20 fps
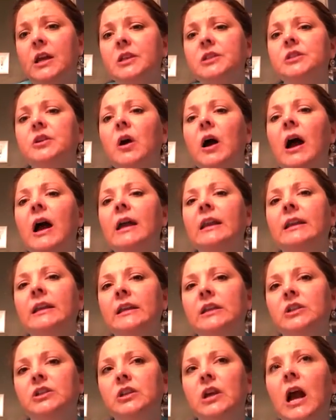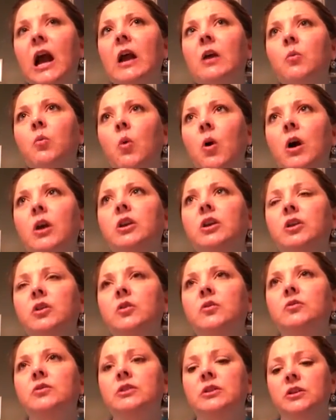So I want
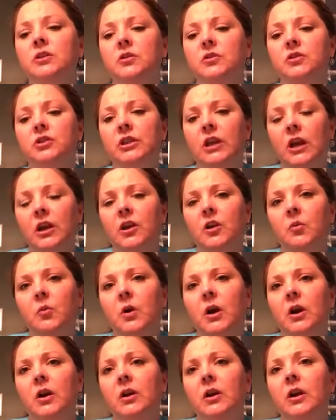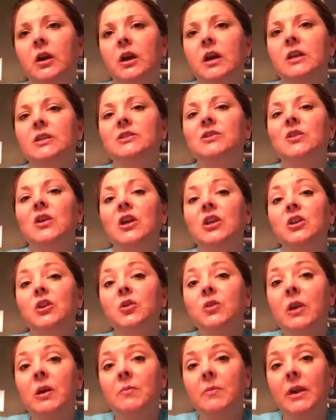you to check your work so that
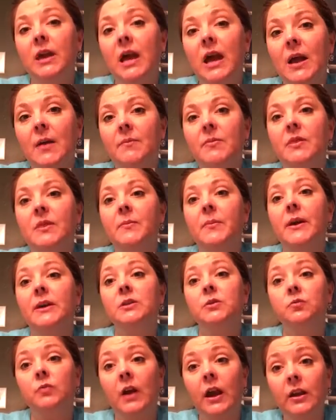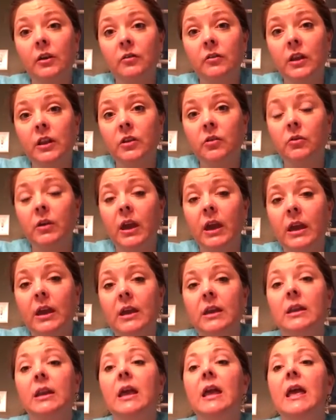you can become the best writer that you
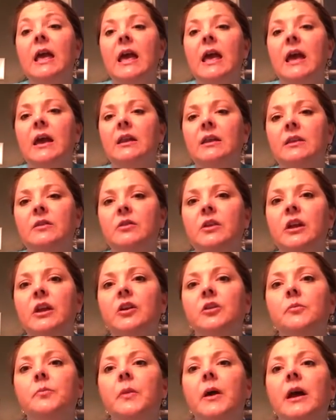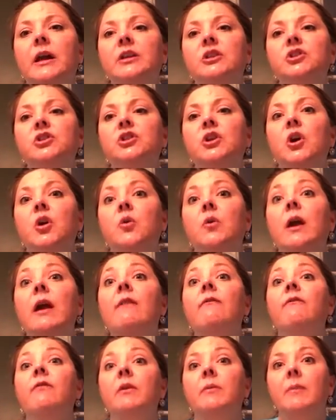can, and thereby show
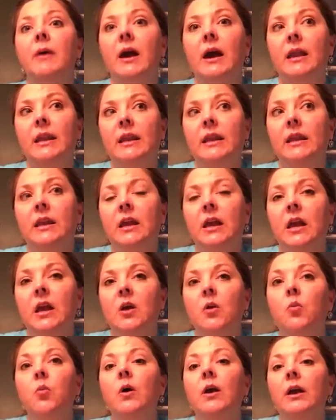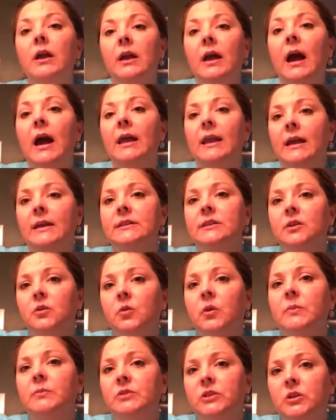everybody what God has
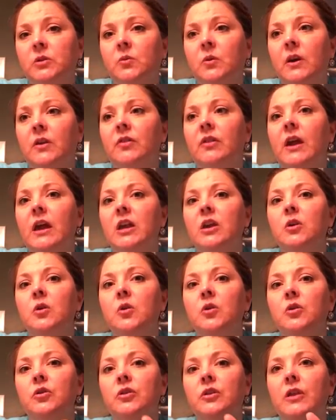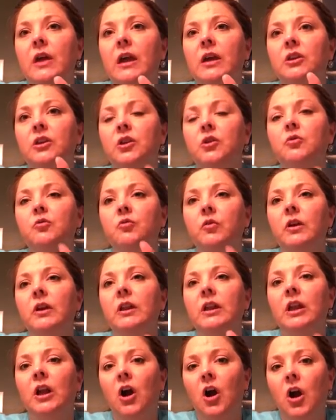equipped you with, that you
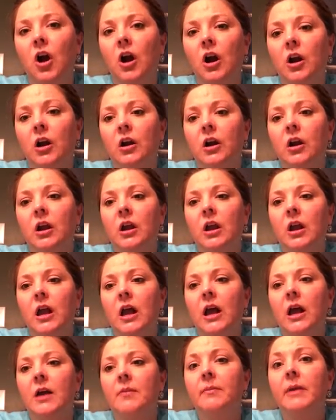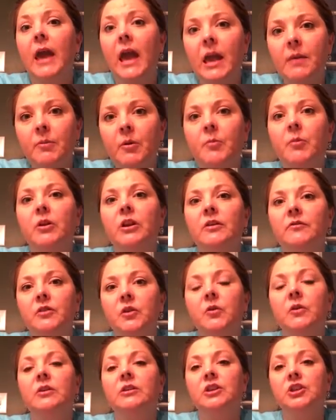really are capable of
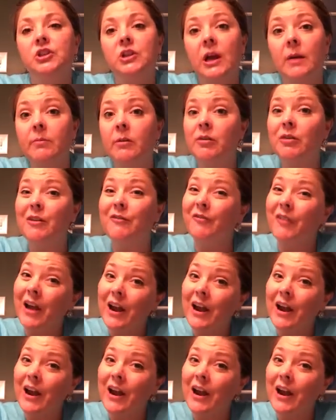doing the job that they've